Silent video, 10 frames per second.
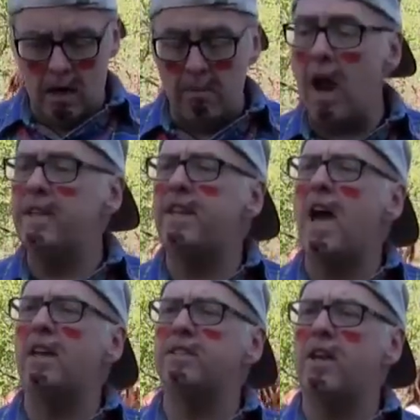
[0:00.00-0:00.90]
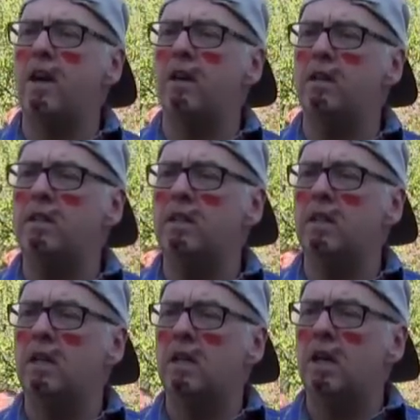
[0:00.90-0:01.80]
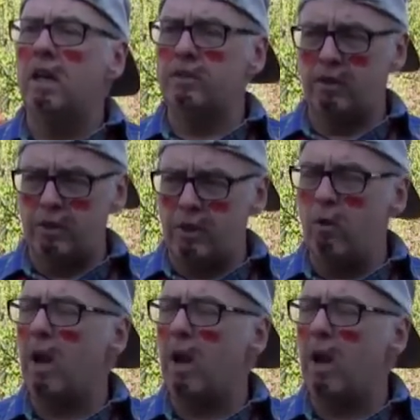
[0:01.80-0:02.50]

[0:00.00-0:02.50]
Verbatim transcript: My task here is to do